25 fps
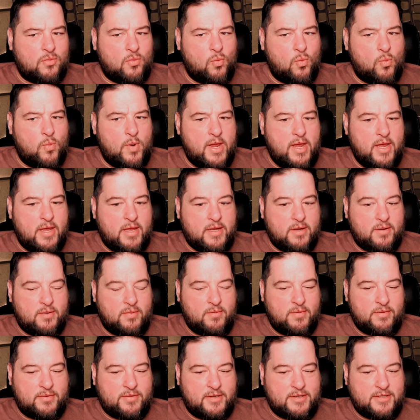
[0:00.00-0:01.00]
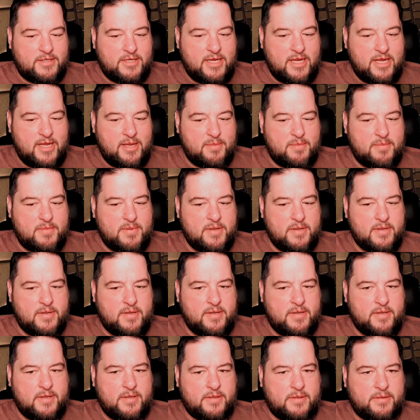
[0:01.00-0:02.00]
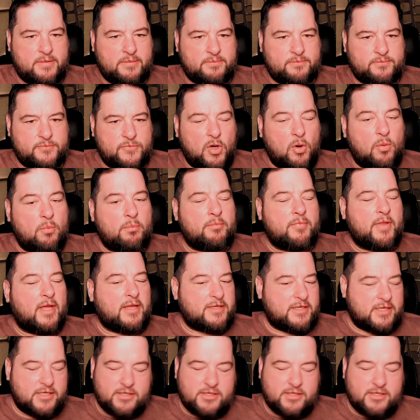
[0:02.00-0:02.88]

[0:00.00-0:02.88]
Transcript: week with the team. No, that's